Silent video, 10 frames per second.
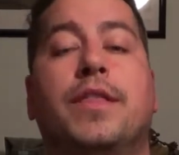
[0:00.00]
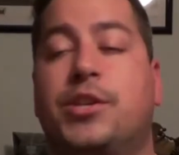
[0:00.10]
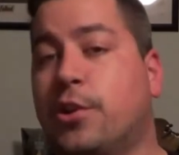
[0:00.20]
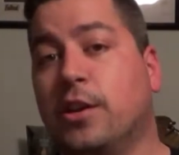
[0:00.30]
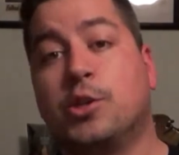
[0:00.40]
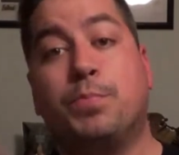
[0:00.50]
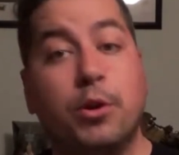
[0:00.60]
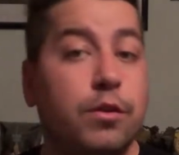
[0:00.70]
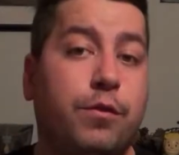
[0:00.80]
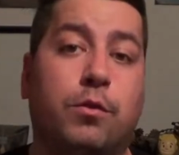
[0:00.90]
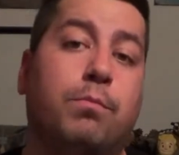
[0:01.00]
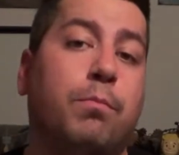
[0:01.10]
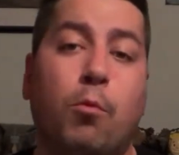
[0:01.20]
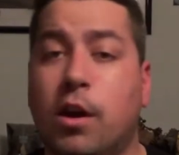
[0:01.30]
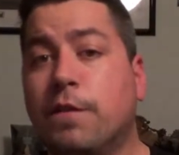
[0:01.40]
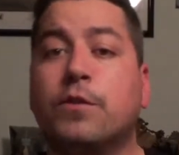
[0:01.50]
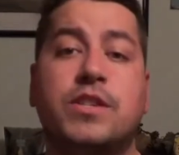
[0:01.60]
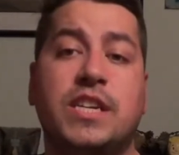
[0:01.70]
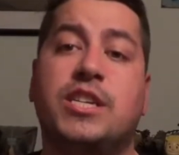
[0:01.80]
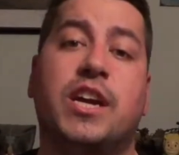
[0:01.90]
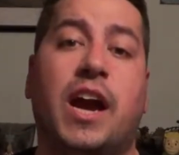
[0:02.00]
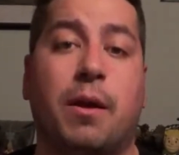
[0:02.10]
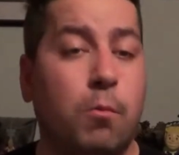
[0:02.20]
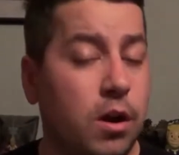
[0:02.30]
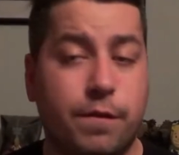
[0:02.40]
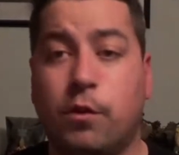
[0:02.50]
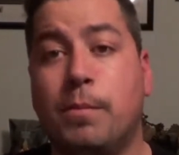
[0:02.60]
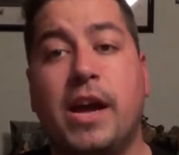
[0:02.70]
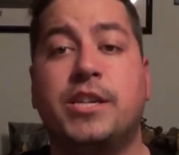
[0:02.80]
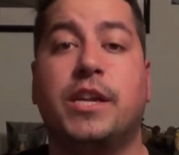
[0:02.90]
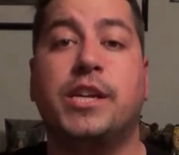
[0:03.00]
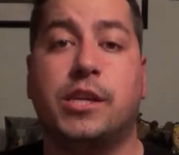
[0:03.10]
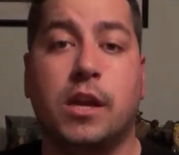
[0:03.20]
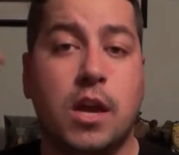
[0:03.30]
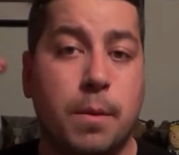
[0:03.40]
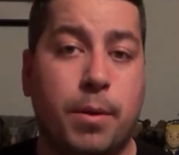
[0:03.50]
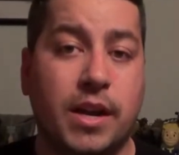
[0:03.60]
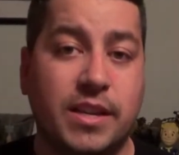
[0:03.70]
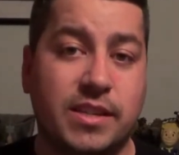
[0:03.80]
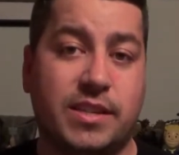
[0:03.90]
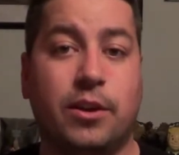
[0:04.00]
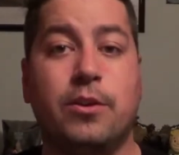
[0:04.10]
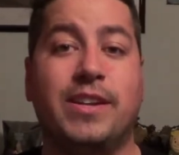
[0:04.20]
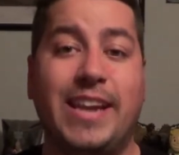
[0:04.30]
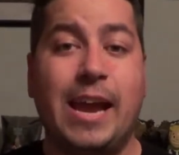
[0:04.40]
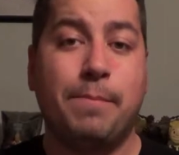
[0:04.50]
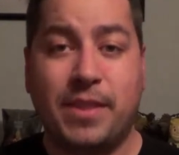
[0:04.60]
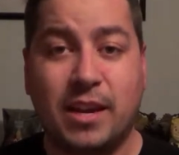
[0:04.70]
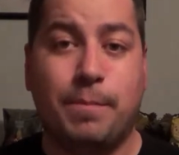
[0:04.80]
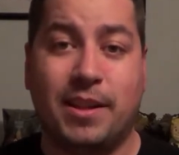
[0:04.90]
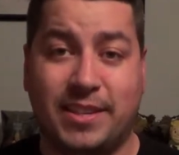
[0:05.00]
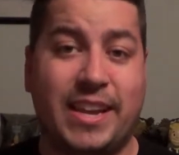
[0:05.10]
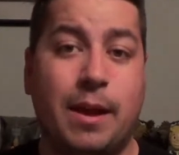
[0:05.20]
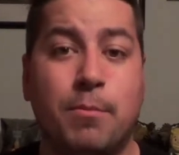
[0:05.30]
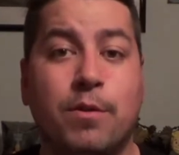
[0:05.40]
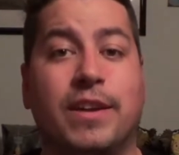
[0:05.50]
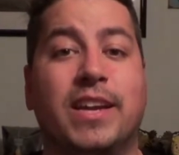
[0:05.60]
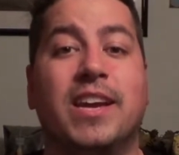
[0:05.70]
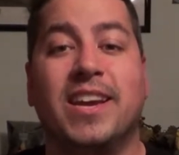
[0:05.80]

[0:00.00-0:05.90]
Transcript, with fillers: This trailer's beautiful, wonderful CGI, wonderful imagination, but it doesn't tell you a damn thing about the damn movie.